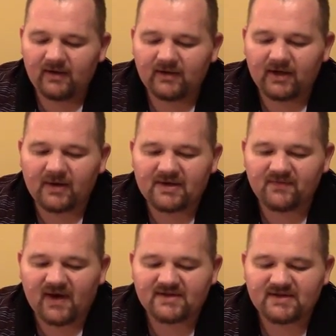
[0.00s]
lettering
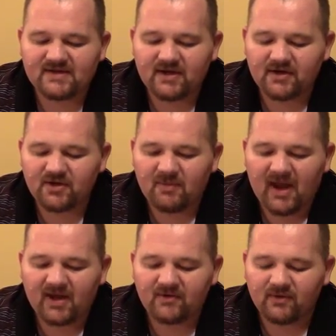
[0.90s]
devices here in your
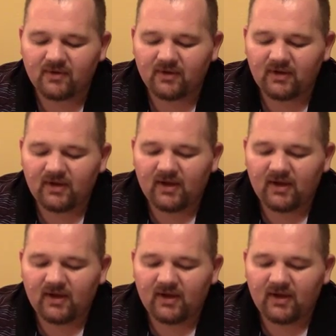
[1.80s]
manual.